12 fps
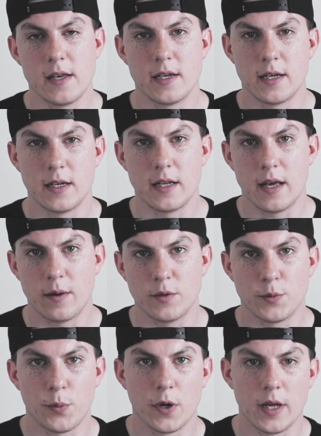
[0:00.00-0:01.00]
identity I
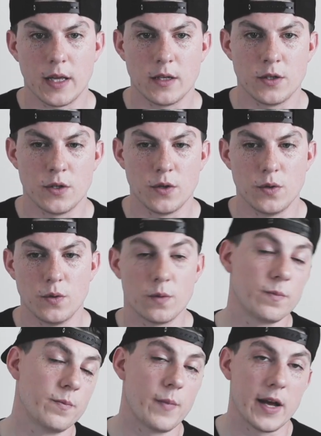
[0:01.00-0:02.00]
was putting into
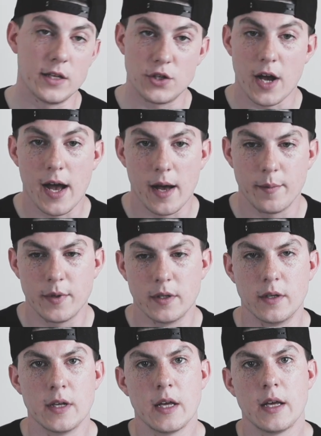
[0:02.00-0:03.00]
my job and